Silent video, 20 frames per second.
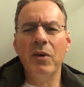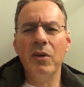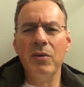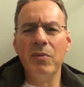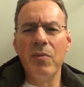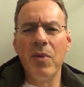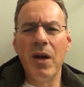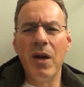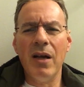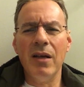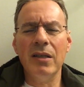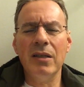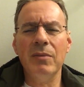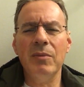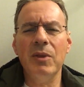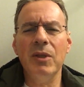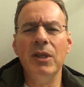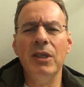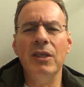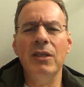as
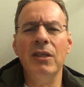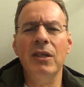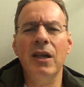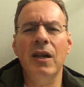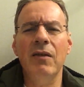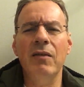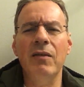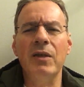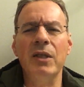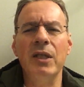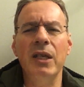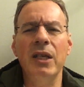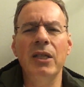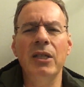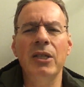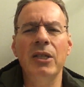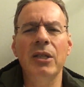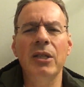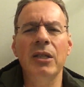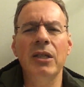possible in this
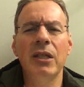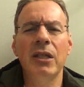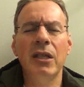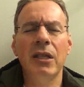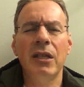conversation,